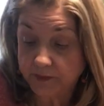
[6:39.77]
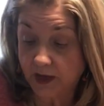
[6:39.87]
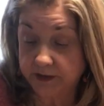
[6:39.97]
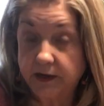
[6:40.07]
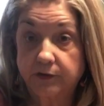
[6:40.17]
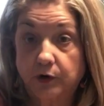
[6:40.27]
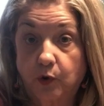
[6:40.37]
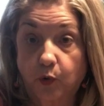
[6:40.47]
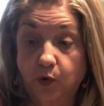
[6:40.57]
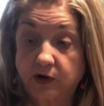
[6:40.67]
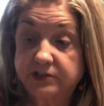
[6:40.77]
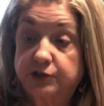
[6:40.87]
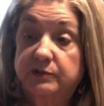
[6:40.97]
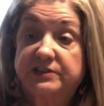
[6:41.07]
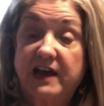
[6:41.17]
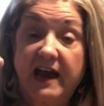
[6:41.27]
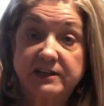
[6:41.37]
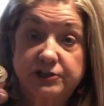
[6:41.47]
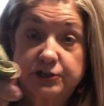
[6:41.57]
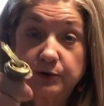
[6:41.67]
another cord to
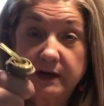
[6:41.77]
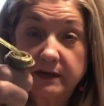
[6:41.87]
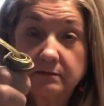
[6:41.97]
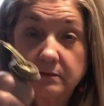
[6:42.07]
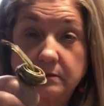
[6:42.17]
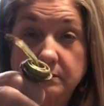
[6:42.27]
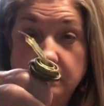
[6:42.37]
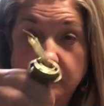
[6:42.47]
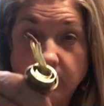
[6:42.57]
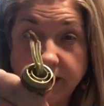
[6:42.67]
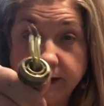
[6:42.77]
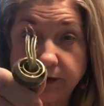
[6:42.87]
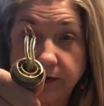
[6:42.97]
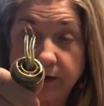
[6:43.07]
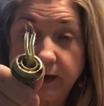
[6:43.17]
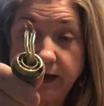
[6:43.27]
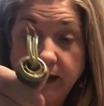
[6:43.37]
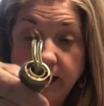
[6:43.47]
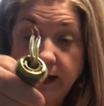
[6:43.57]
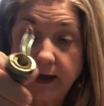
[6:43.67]
attach to it right here.
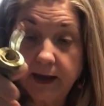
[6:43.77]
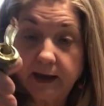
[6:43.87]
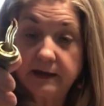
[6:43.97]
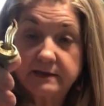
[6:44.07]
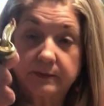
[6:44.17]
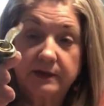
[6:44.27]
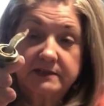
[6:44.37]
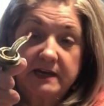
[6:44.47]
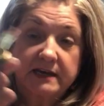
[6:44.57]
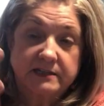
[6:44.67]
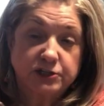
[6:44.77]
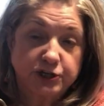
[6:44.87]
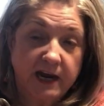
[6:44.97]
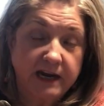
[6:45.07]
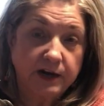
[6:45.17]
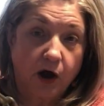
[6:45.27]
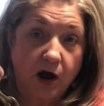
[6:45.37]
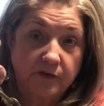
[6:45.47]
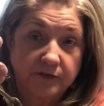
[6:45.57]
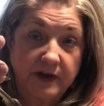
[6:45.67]
And I'm going to take the chain
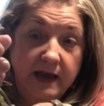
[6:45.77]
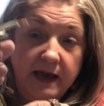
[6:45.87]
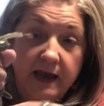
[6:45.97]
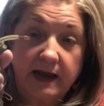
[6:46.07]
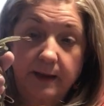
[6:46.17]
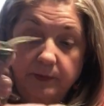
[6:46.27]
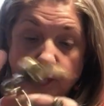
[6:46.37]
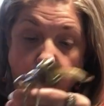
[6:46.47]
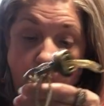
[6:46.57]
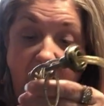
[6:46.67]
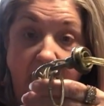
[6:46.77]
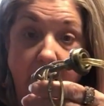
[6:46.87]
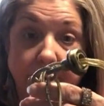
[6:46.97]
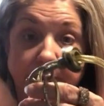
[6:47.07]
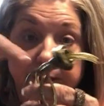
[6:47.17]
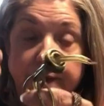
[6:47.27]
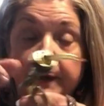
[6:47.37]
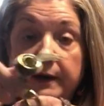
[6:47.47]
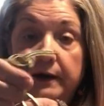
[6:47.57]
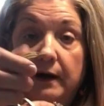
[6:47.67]
off, and I'm going to wrap
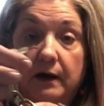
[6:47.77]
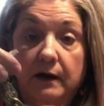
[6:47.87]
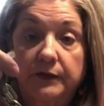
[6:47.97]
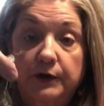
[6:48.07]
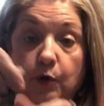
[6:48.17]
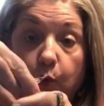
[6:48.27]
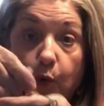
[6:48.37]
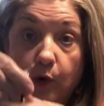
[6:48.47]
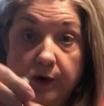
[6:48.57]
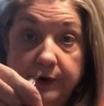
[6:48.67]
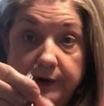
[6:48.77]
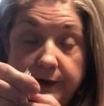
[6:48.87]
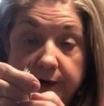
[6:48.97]
the cord.